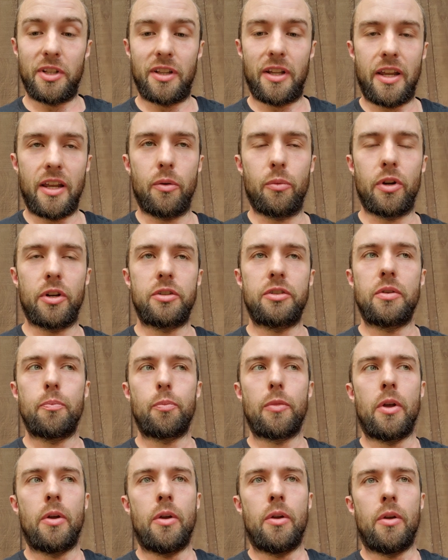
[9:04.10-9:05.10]
language.
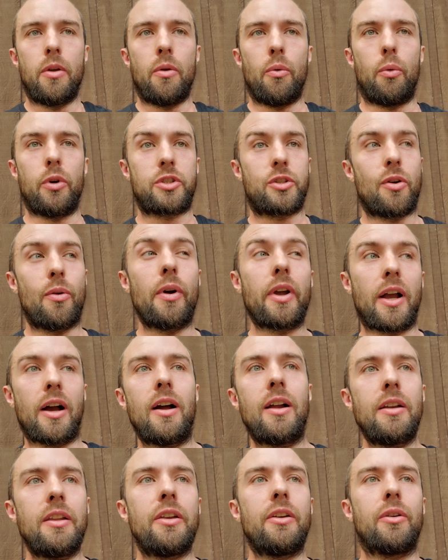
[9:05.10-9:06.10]
What's going
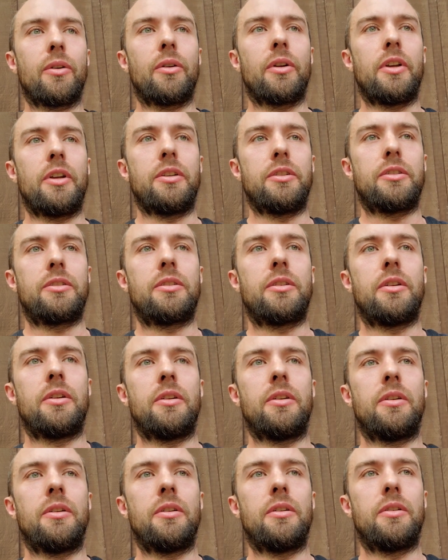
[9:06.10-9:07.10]
on here is
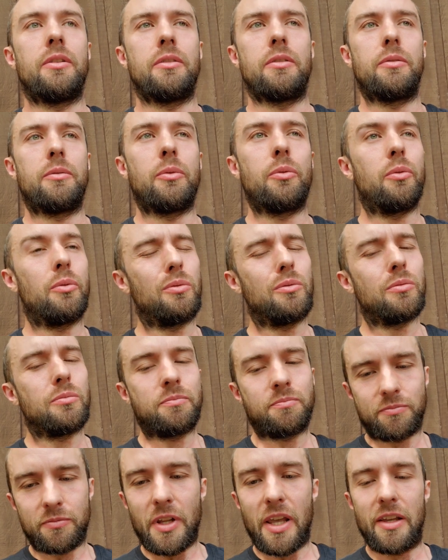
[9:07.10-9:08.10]

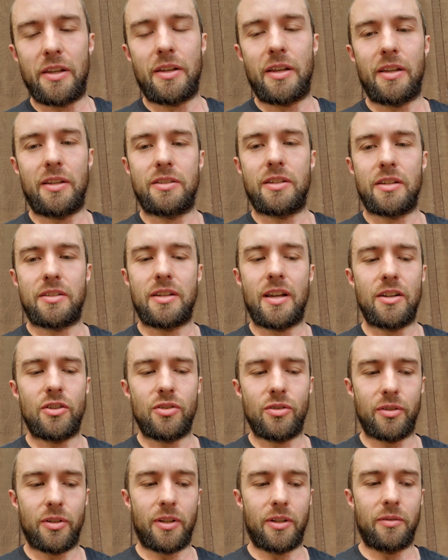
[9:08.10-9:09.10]

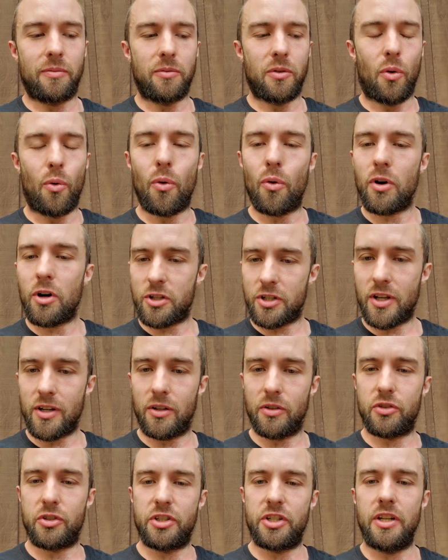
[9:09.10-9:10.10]
essentially
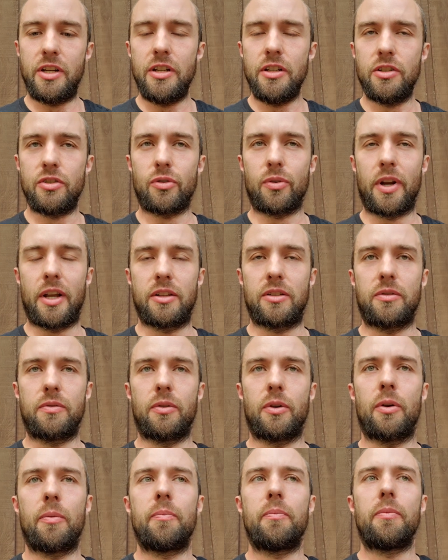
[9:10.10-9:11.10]
horizontal gene
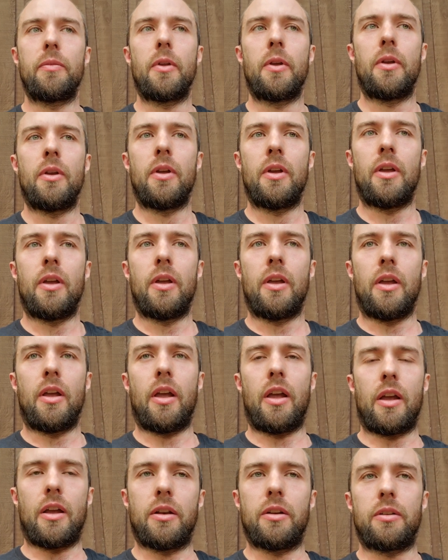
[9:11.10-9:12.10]
transfer.
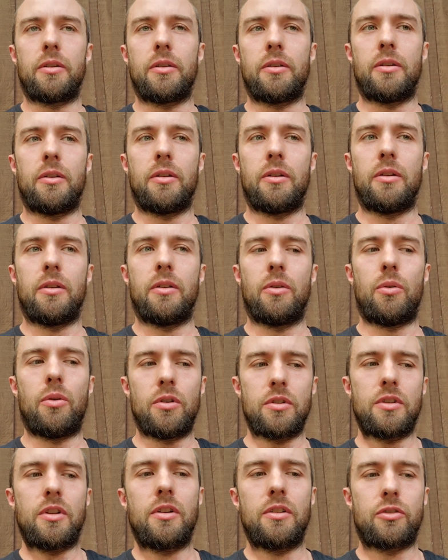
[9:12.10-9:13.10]
And
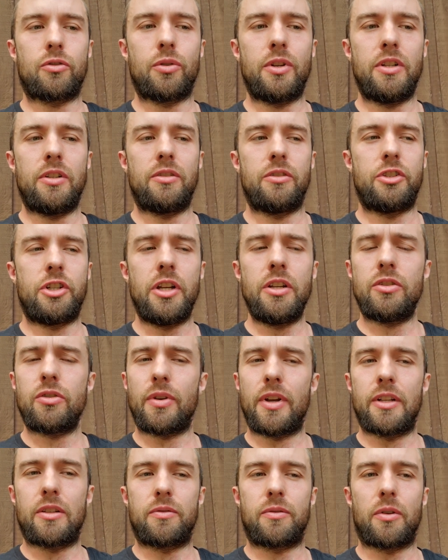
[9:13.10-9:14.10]
horizontal gene
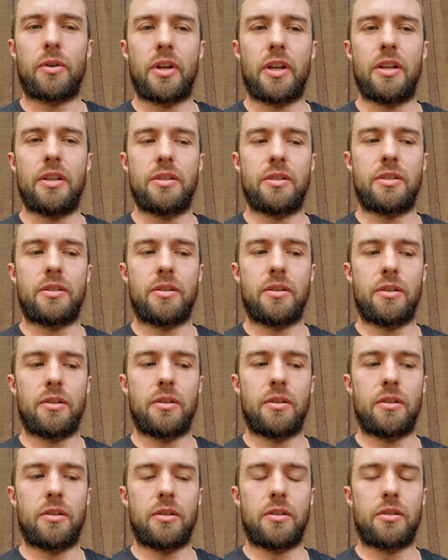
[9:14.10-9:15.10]
transfer is
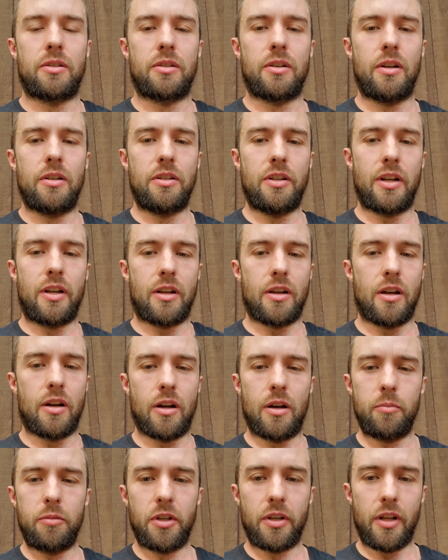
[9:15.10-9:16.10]
such a
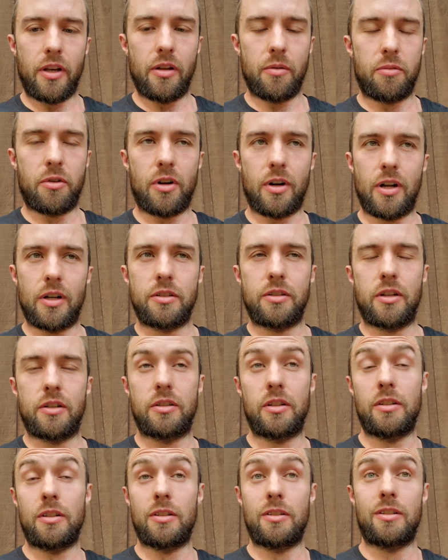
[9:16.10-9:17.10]
complicated process.
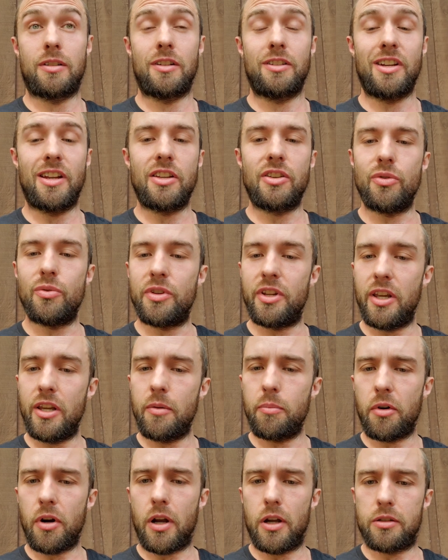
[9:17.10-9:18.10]
It is such a unique
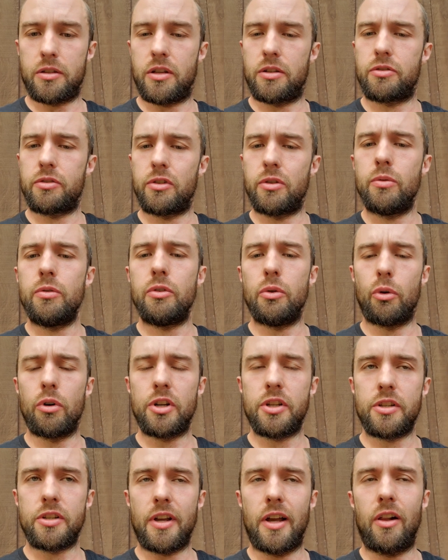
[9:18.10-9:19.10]
process to
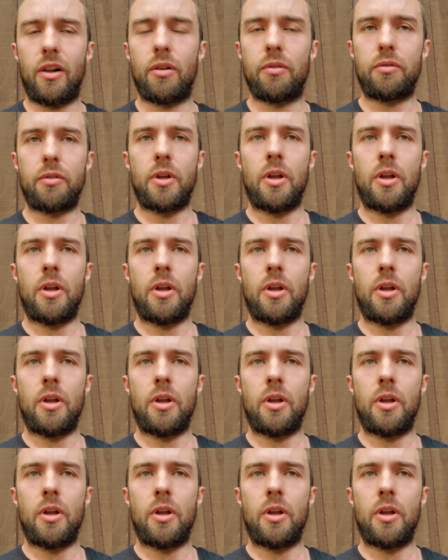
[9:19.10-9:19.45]
yourself